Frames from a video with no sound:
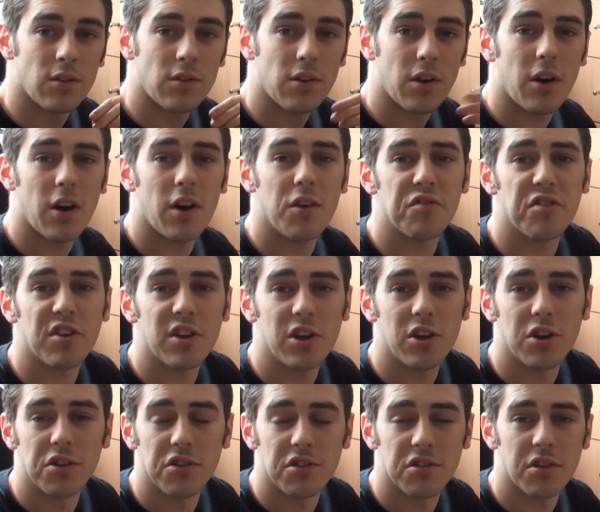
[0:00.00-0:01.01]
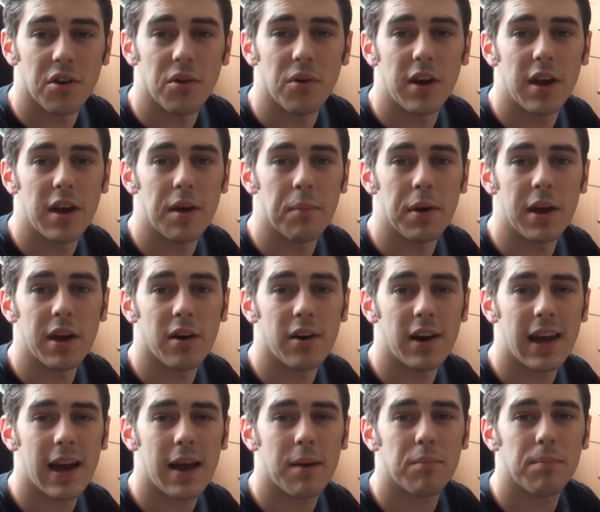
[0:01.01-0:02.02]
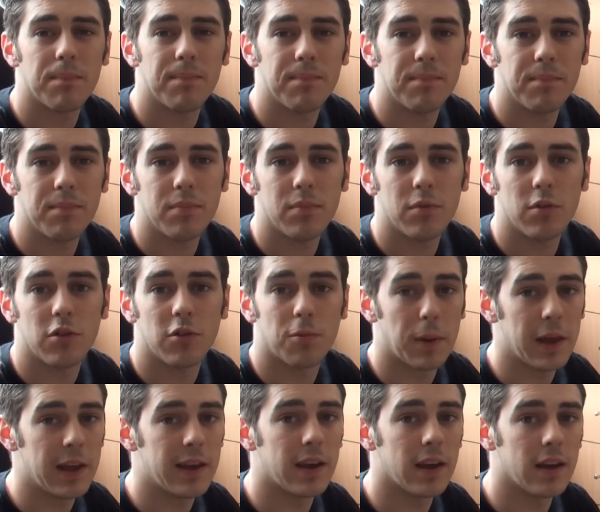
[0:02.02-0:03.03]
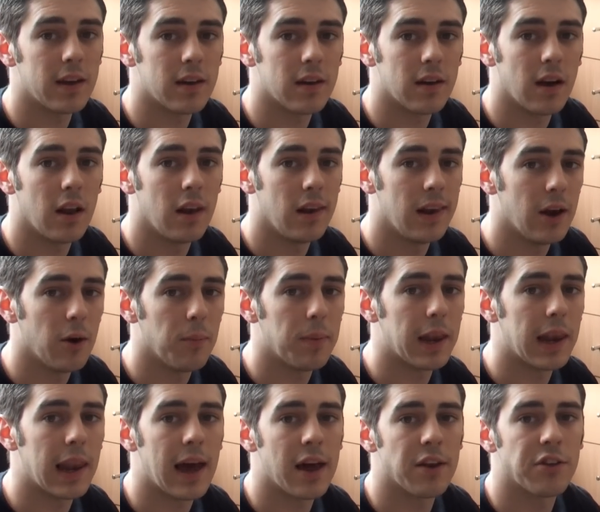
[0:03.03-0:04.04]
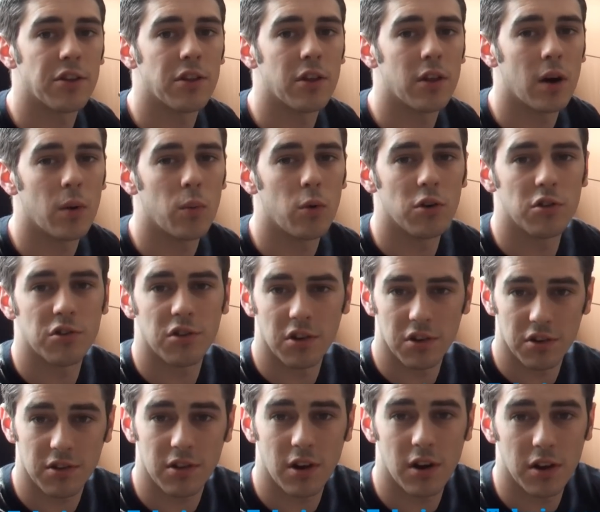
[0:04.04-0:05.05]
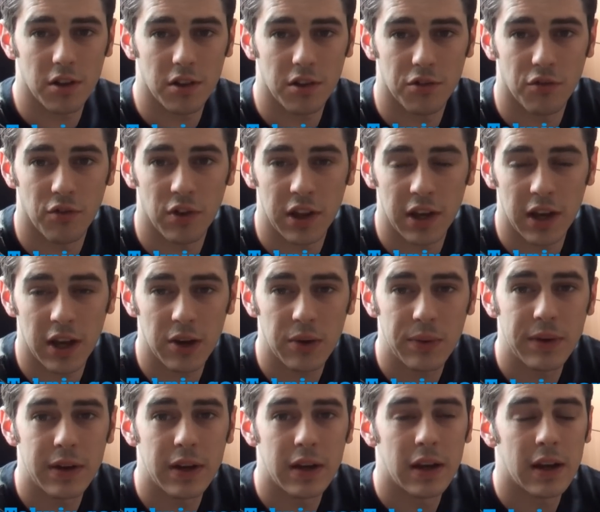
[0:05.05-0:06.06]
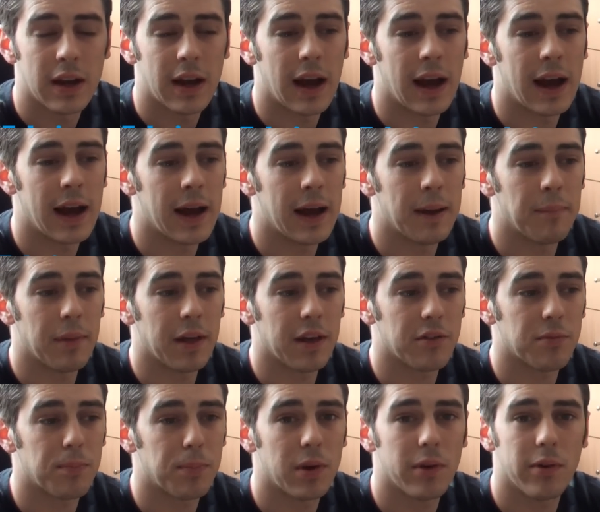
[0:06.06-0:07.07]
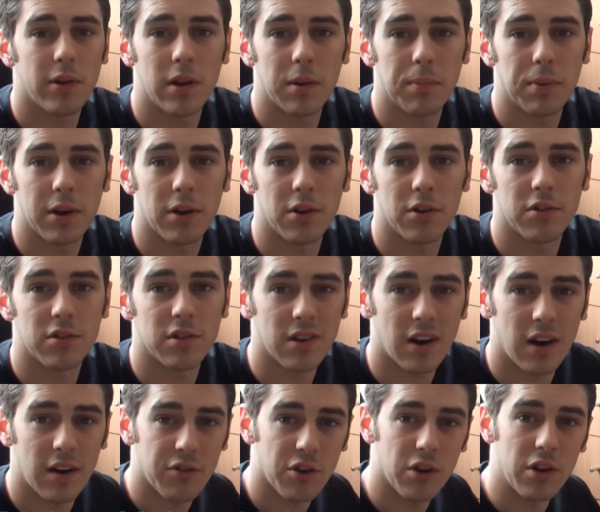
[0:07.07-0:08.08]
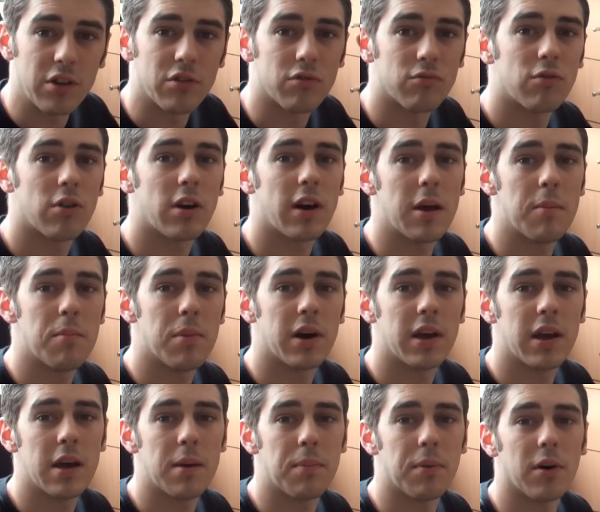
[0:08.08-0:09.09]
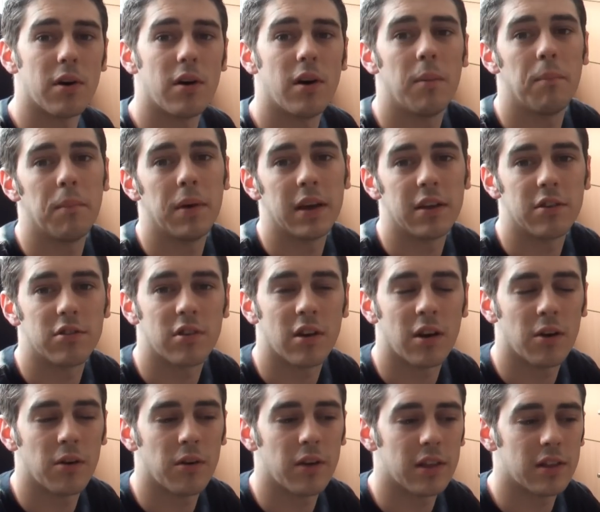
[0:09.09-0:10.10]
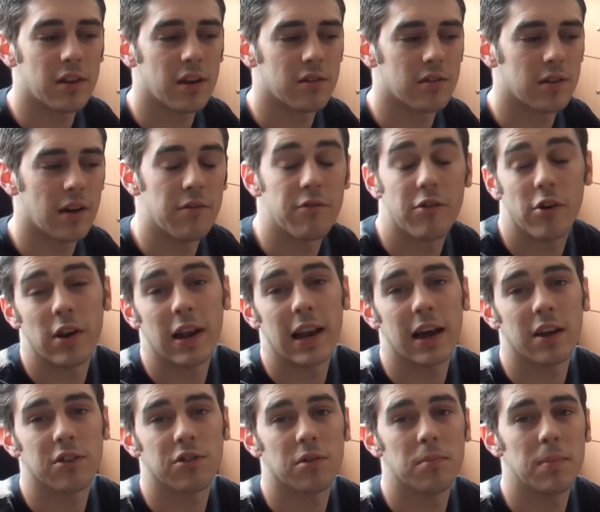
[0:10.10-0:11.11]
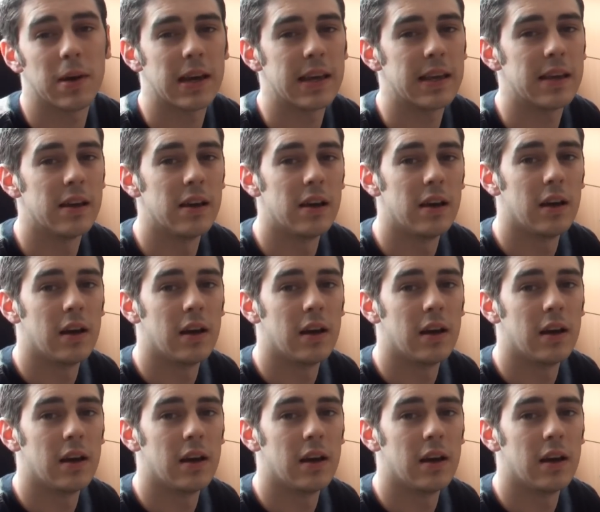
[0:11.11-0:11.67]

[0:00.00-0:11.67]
So hopefully you can still hear me. I am speaking a little bit louder than I was at the start of this video and that's purely because I've got this right in my ear behind me so it does sound very loud to me.